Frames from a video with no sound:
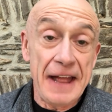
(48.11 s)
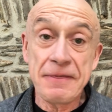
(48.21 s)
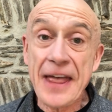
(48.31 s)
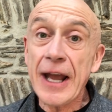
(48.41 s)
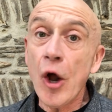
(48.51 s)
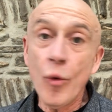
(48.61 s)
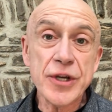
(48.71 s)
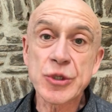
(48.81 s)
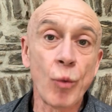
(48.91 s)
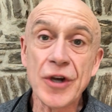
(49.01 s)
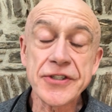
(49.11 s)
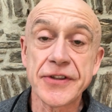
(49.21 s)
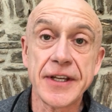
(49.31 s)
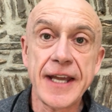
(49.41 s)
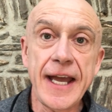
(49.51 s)
That always
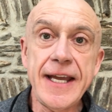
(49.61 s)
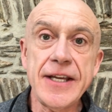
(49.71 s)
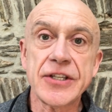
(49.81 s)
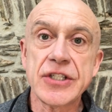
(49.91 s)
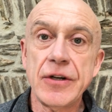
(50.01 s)
wasn't the case.